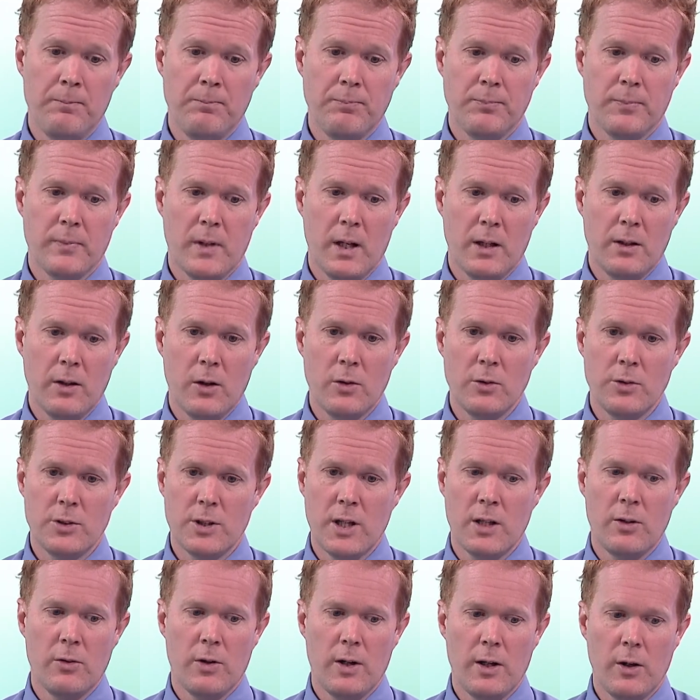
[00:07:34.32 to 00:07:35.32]
they don't
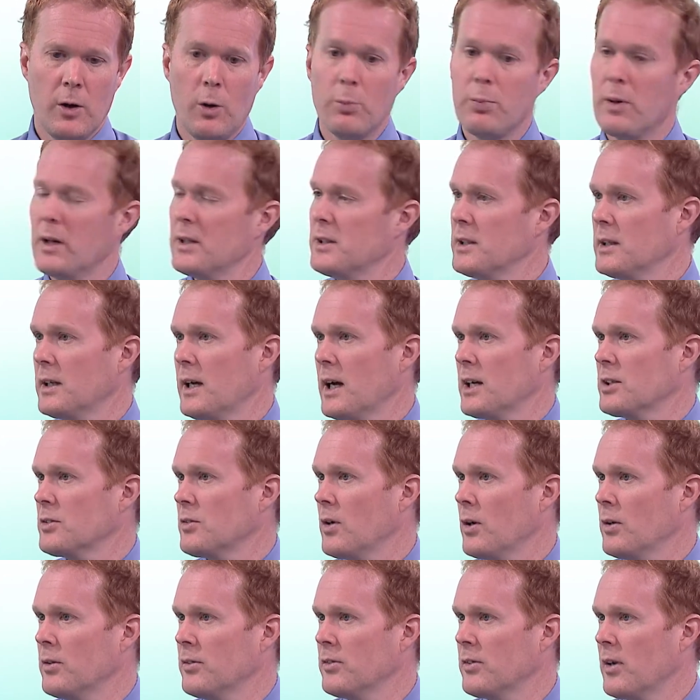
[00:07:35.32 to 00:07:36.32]
generate operating cash
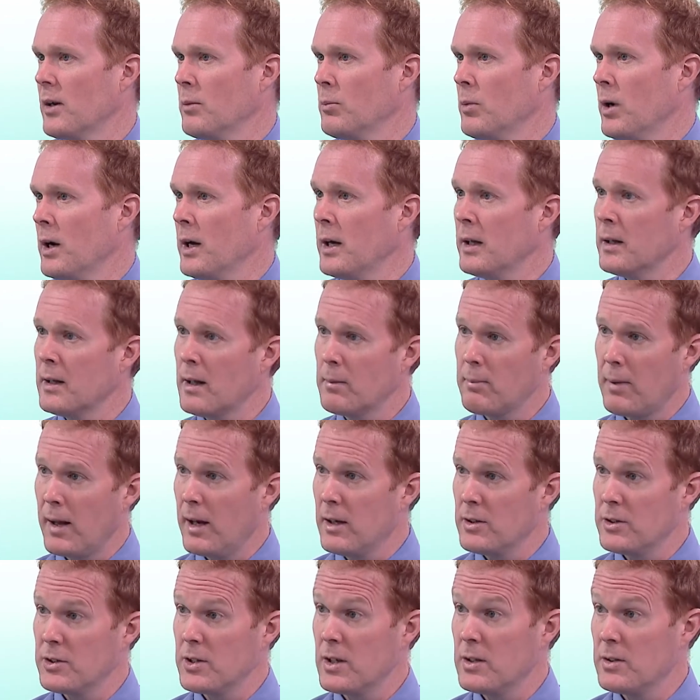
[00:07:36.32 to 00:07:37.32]
flow in the same way and their
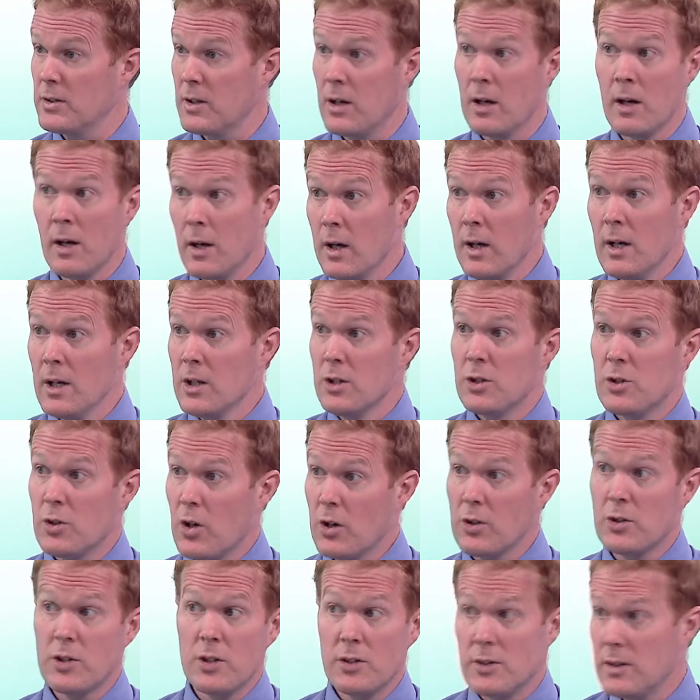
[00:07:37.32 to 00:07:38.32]
balance sheets are
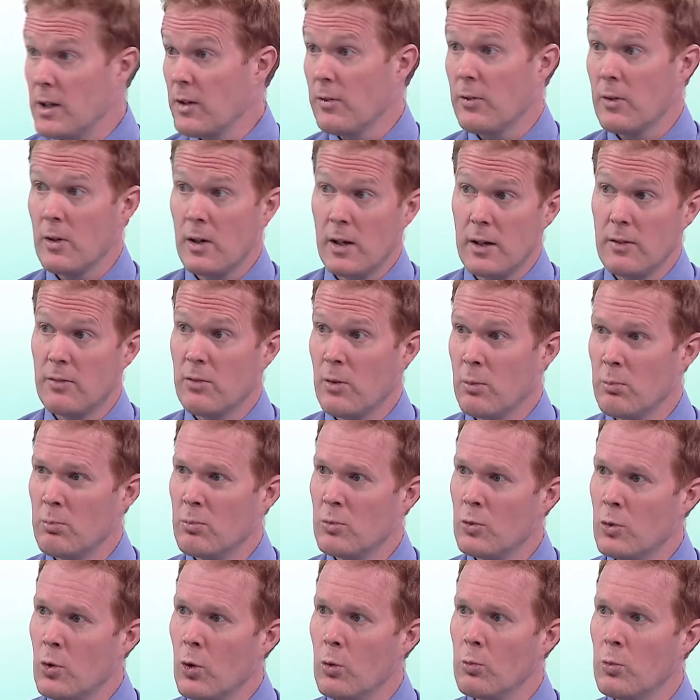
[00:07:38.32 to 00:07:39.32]
structured differently
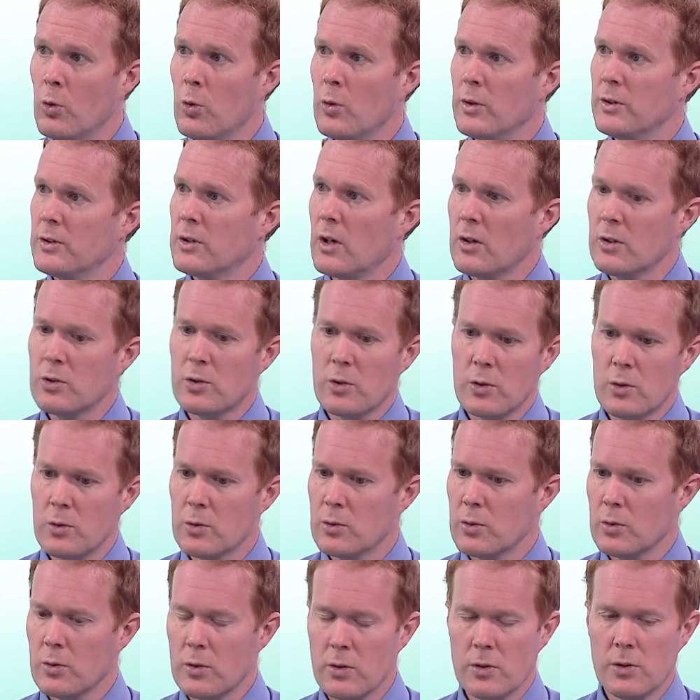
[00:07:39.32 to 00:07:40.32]
from normal industrials
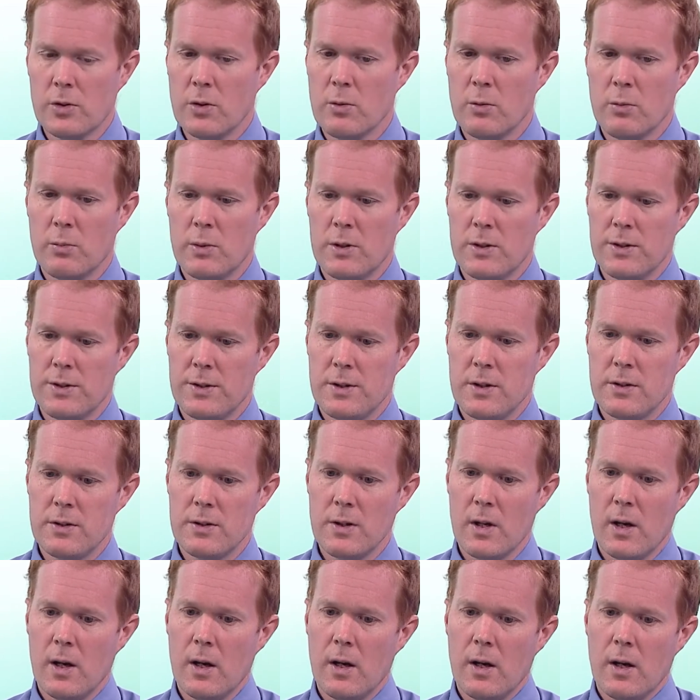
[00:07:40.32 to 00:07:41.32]
or consumer businesses.
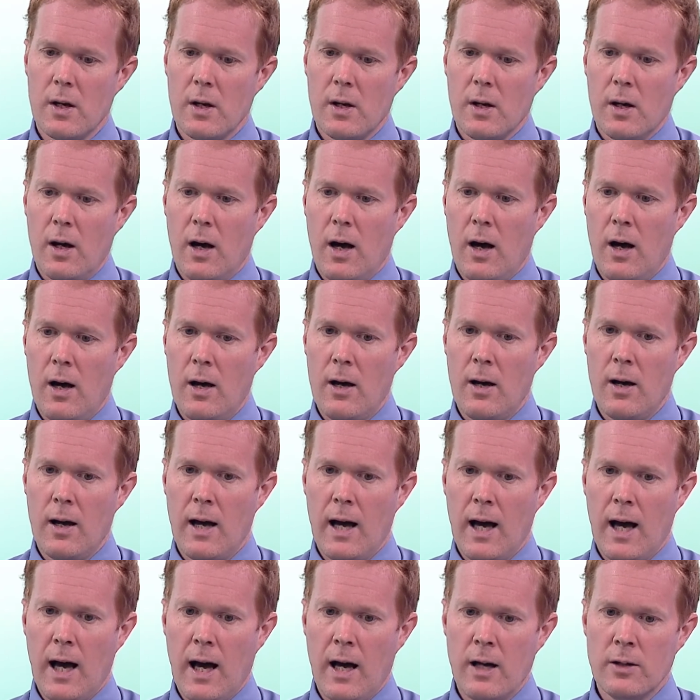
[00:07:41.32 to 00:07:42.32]

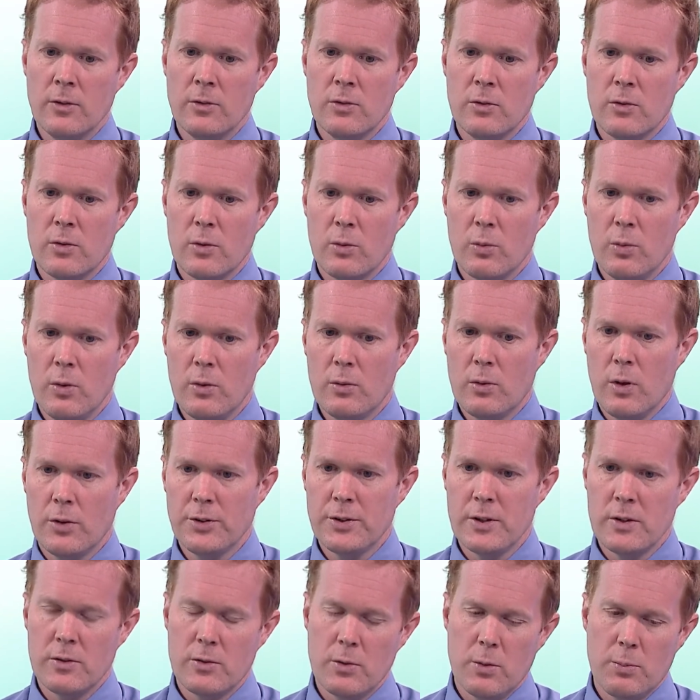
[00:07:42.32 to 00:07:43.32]
And we've got
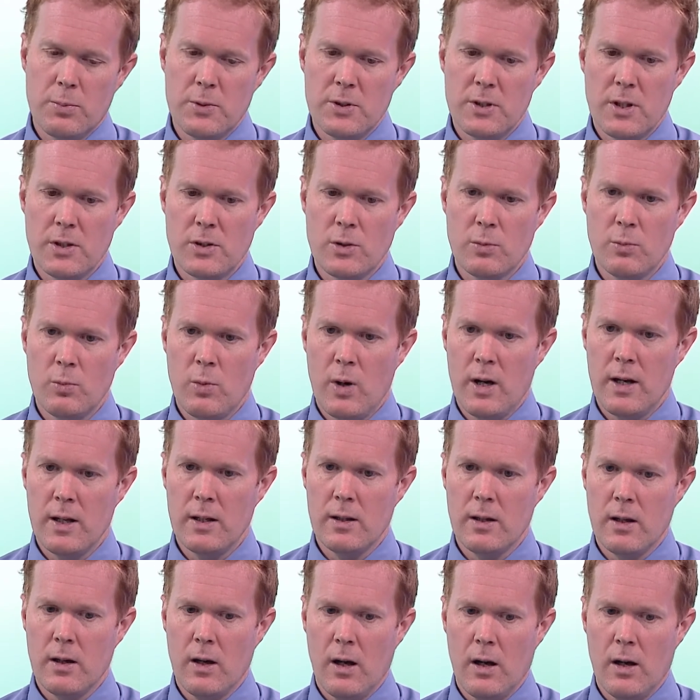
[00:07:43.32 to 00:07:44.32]
into a position where
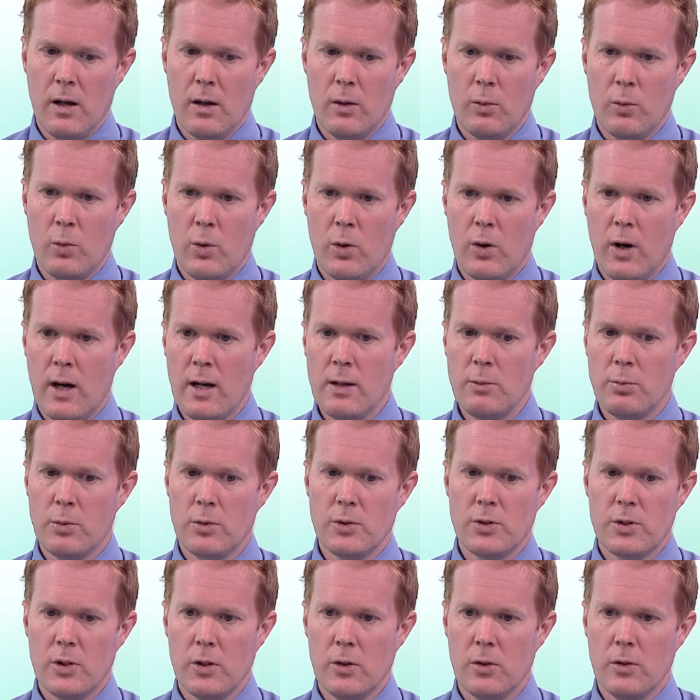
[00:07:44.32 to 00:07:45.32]
we're able
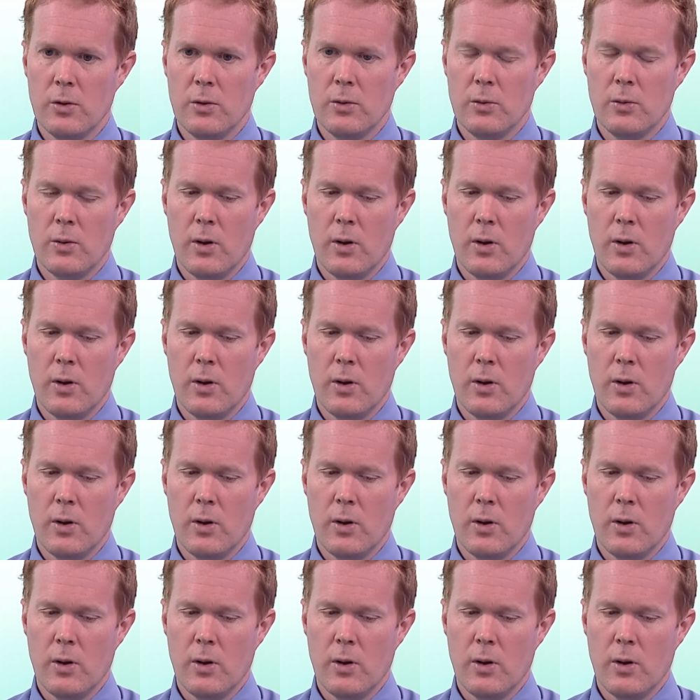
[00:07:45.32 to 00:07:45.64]
to